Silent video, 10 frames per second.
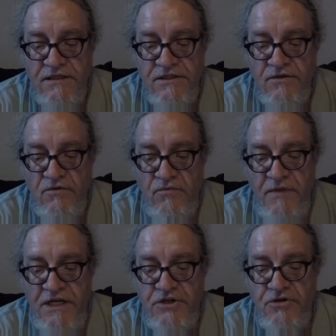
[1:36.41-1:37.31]
so
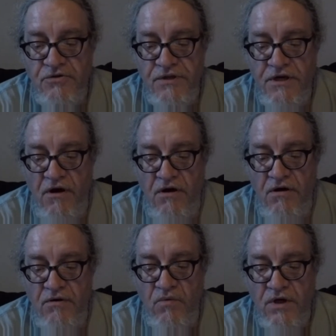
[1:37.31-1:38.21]
make sure that
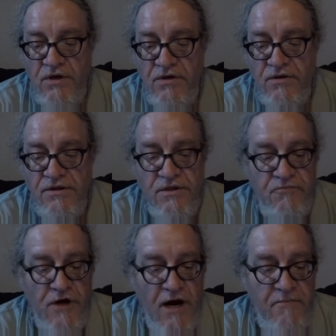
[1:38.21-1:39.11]
all workers are
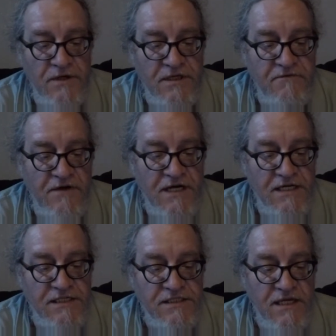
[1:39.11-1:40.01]
properly advised